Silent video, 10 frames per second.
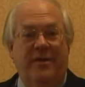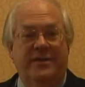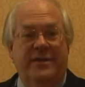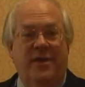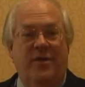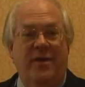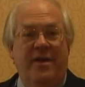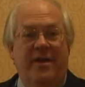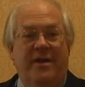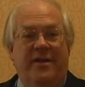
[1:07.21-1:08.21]
So
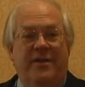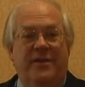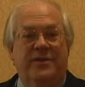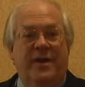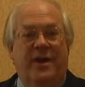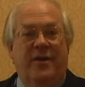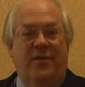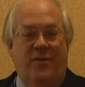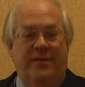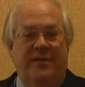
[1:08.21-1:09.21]
there's
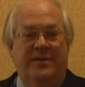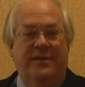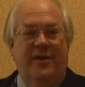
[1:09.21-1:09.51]
an